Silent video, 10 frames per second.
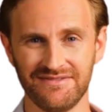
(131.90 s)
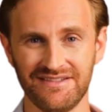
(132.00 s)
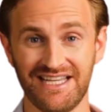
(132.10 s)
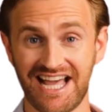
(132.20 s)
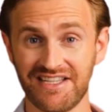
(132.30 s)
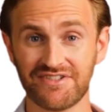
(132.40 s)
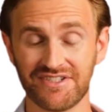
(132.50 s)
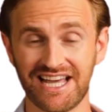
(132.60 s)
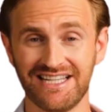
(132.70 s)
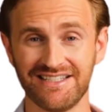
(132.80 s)
After
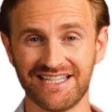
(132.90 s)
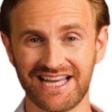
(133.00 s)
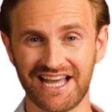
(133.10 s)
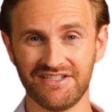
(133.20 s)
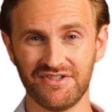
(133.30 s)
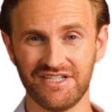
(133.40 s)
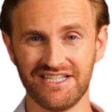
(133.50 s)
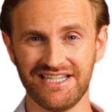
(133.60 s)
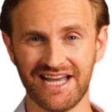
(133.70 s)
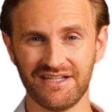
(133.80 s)
that, enter the
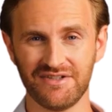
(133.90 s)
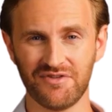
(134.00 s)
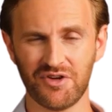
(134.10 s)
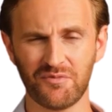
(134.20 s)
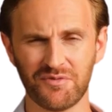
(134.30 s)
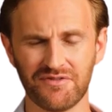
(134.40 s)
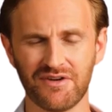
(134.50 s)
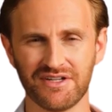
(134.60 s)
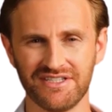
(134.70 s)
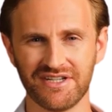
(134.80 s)
details for your
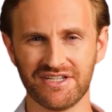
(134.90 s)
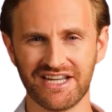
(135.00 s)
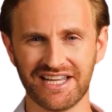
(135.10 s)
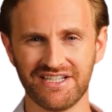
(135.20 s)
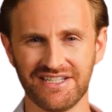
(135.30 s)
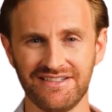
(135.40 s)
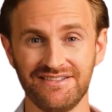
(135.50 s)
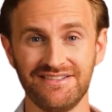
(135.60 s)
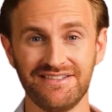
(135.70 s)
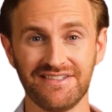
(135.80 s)
preferred search engine.
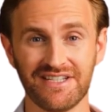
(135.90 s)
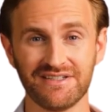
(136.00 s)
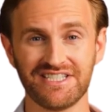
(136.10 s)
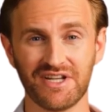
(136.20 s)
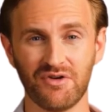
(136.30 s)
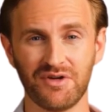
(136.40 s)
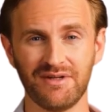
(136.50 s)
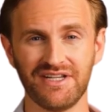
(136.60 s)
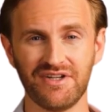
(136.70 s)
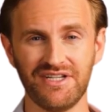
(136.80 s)
There is no
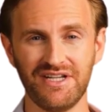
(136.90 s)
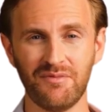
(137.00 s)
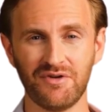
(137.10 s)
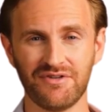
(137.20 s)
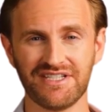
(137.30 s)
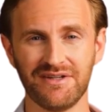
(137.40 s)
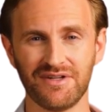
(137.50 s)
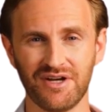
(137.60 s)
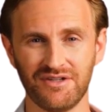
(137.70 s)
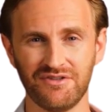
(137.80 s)
limit on the number of zip
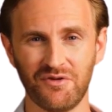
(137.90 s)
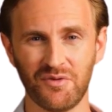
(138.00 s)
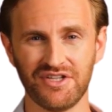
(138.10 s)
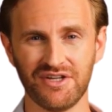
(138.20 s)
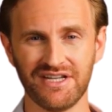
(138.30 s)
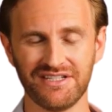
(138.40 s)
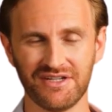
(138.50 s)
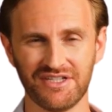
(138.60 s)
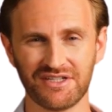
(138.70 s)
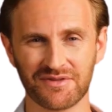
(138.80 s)
codes from which you can
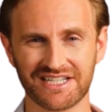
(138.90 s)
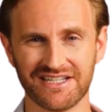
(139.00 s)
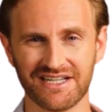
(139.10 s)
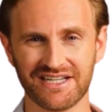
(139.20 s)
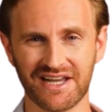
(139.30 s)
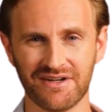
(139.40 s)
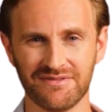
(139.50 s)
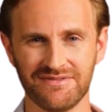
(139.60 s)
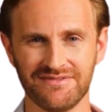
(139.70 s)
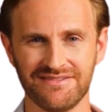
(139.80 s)
search a specific
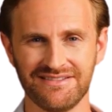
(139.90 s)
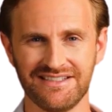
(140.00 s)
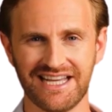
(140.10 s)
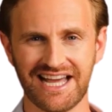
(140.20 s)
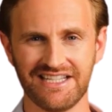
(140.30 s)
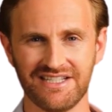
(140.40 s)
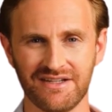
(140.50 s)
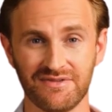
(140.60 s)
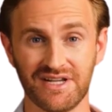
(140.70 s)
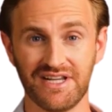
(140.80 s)
term. Next,
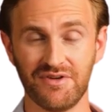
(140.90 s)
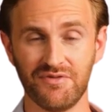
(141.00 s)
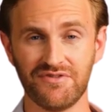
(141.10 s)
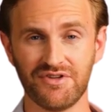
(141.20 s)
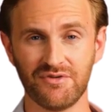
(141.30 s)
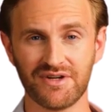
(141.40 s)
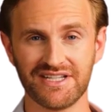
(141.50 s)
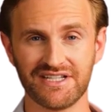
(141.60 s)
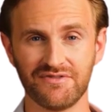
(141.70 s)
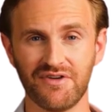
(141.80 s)
click on Review and
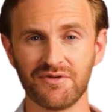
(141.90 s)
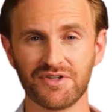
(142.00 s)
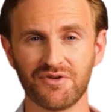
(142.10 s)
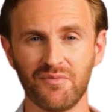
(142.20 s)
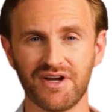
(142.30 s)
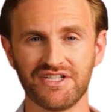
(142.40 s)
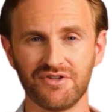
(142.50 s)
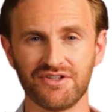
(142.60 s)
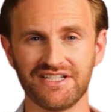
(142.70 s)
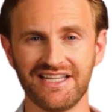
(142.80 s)
confirm here once
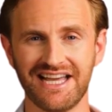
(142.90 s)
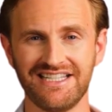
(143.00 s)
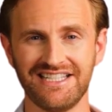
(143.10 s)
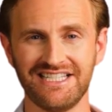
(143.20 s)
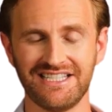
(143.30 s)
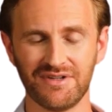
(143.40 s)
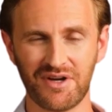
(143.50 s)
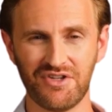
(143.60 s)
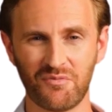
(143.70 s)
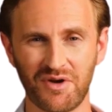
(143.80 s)
you've decided this is
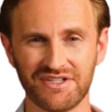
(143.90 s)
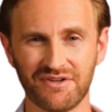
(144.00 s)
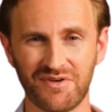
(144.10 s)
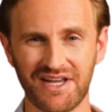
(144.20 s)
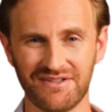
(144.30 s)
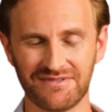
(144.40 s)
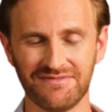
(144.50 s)
what you want to run.